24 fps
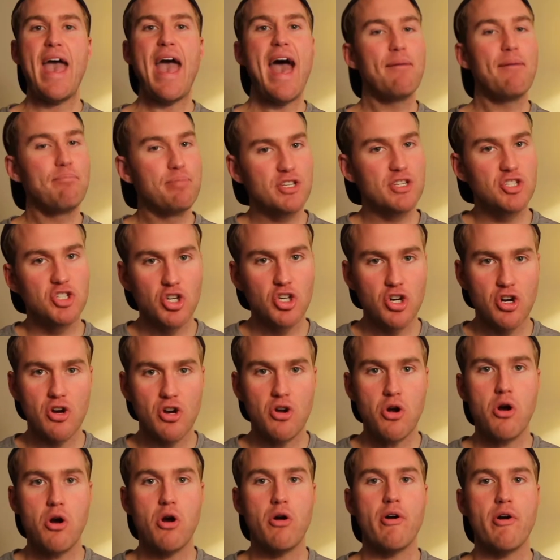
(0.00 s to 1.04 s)

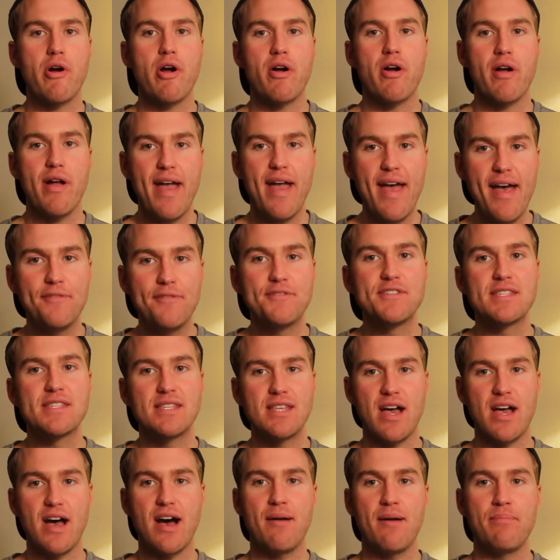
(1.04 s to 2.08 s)
Aperture, or
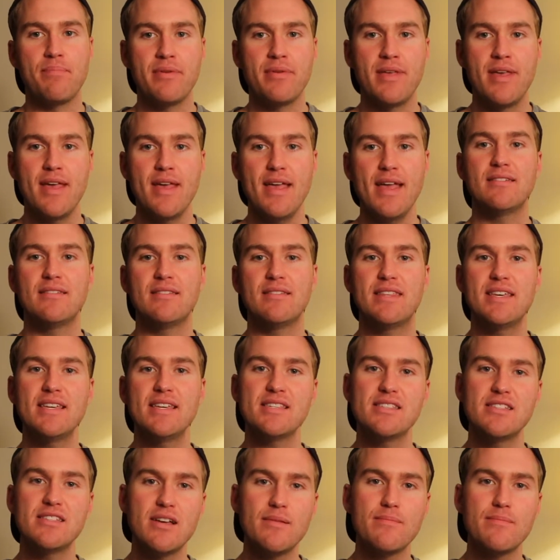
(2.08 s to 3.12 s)
f-stop.
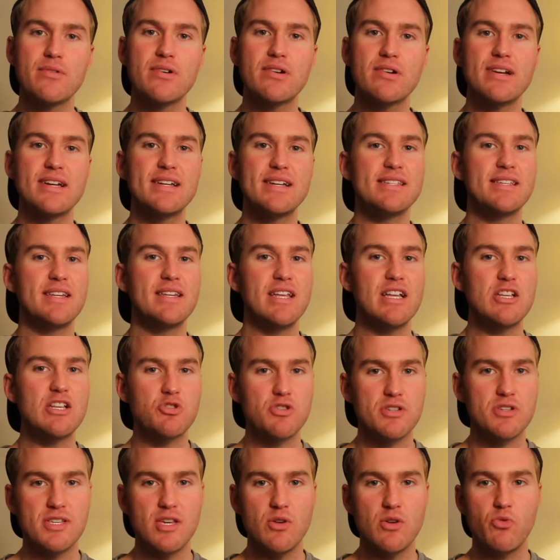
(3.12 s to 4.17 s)
This number is an
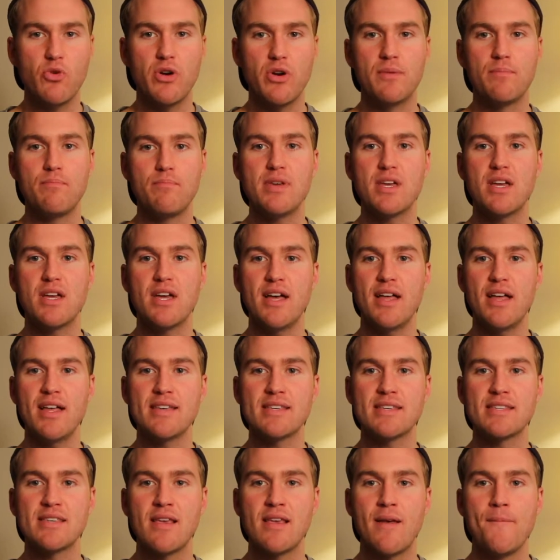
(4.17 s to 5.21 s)
interesting one
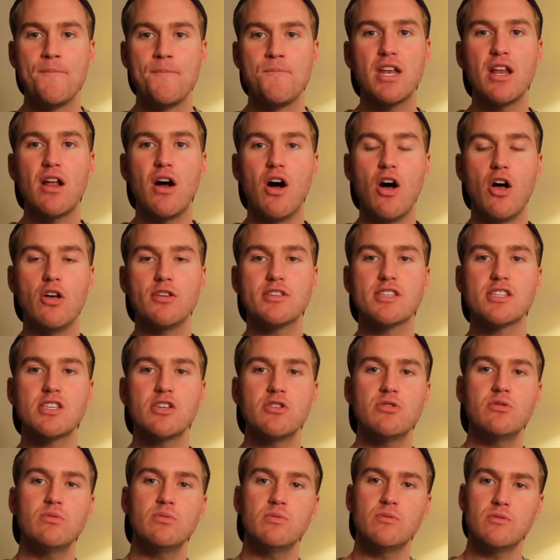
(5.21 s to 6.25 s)
because it
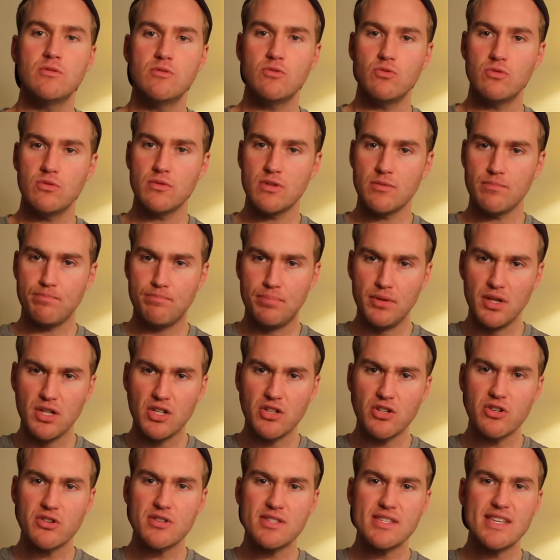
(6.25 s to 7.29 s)
also
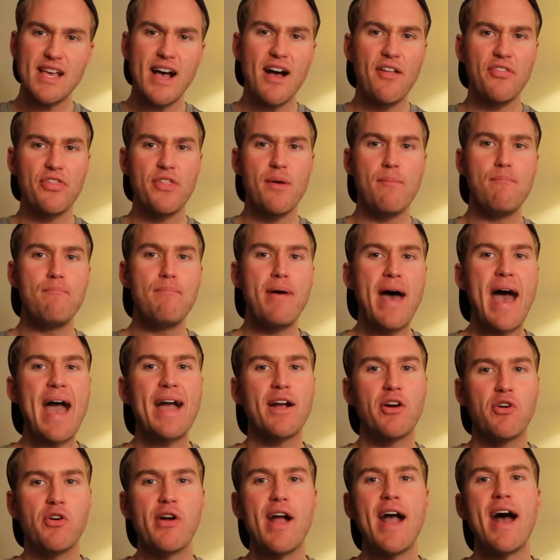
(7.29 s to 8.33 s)
blurs out the
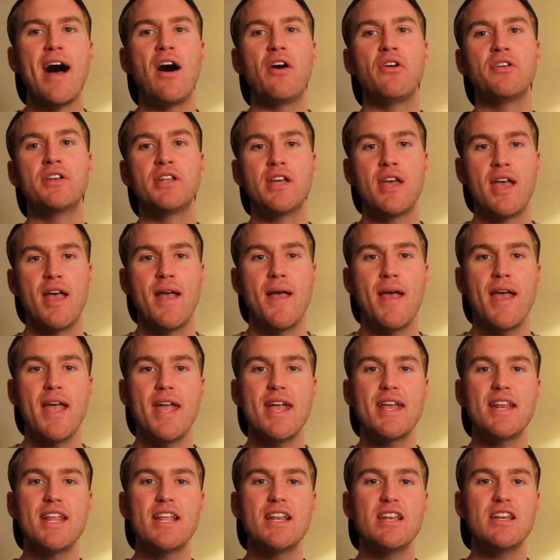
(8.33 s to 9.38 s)
background
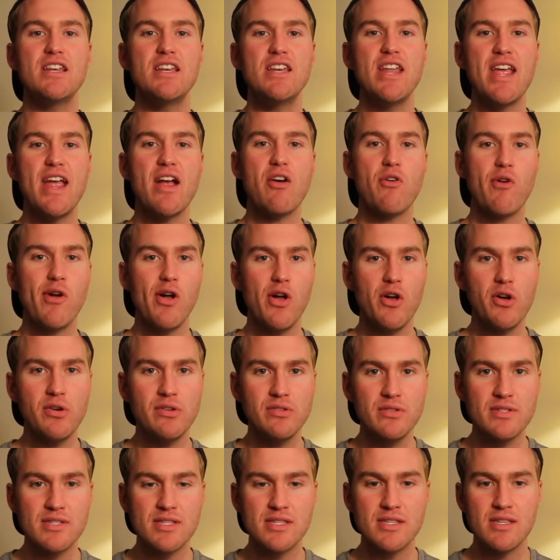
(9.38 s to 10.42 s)
and it
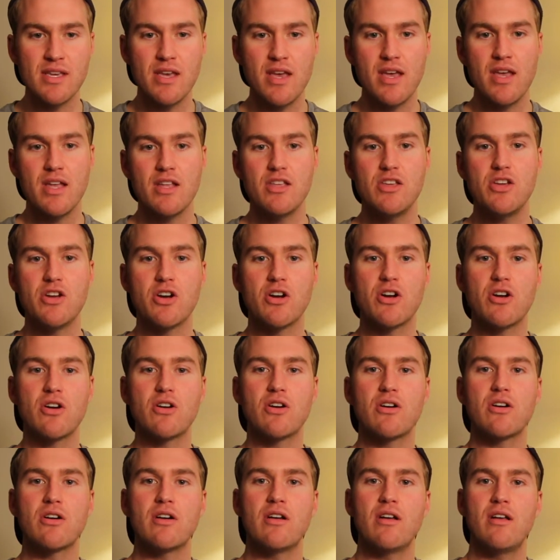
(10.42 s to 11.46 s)
narrows
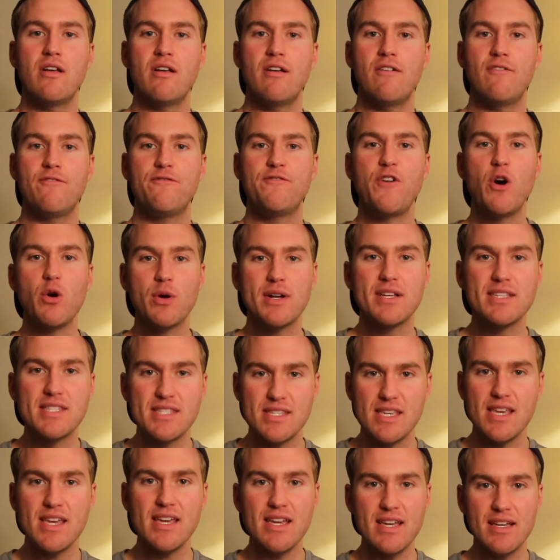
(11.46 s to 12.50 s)
your
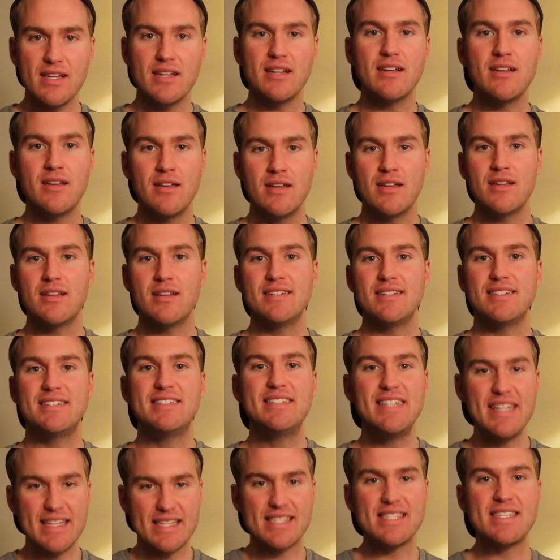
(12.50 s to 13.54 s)
focusing
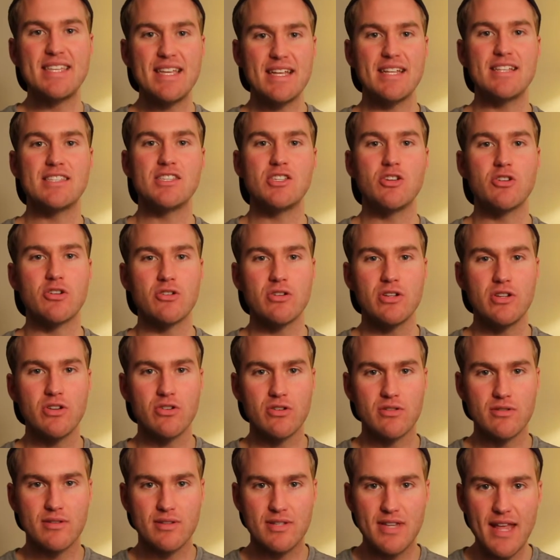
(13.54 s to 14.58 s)
distance,
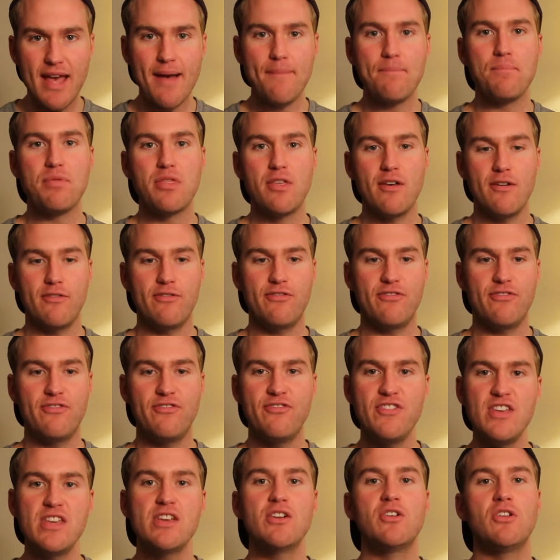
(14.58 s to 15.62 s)
your depth of
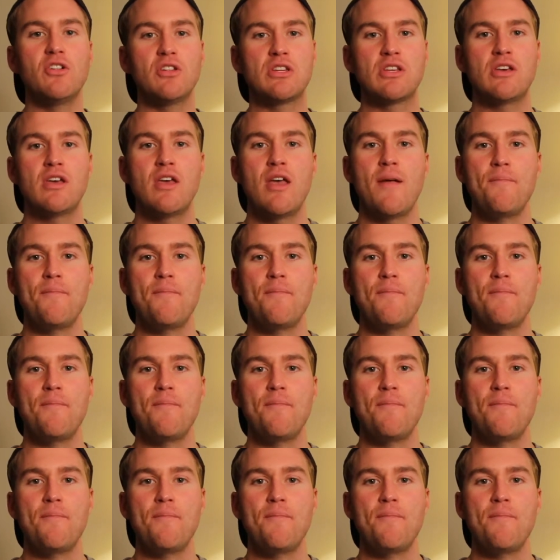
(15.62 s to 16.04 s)
field.